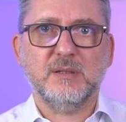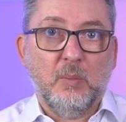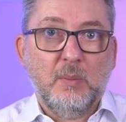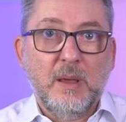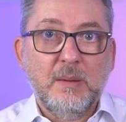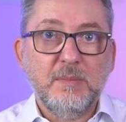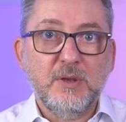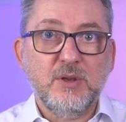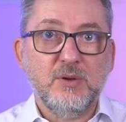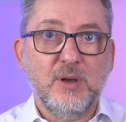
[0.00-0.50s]
Or
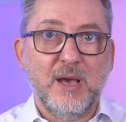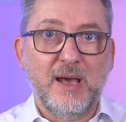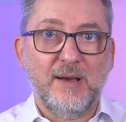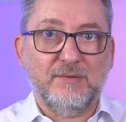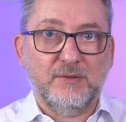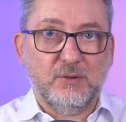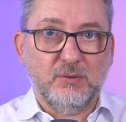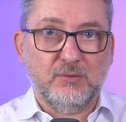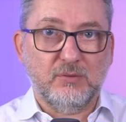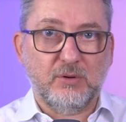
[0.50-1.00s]
maybe you
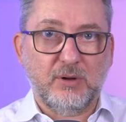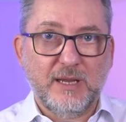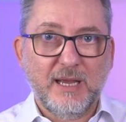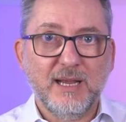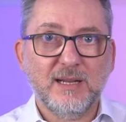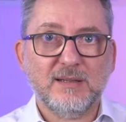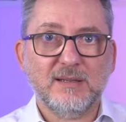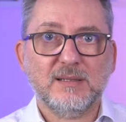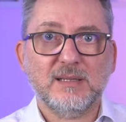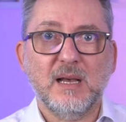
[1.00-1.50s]
have to
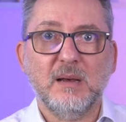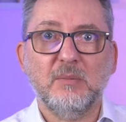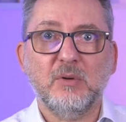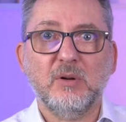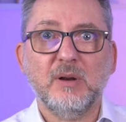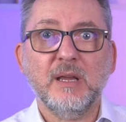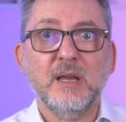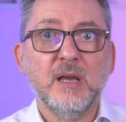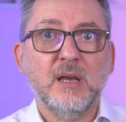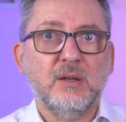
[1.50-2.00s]
create a
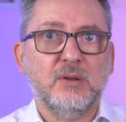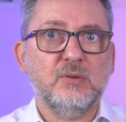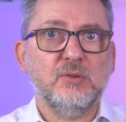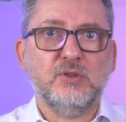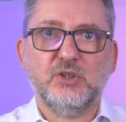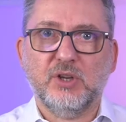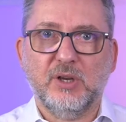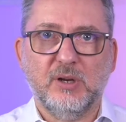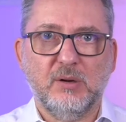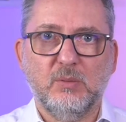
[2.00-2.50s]
summary to
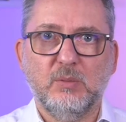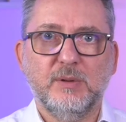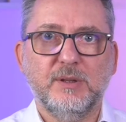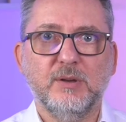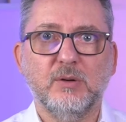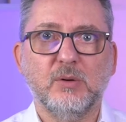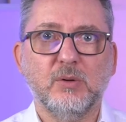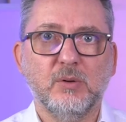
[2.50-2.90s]
share with your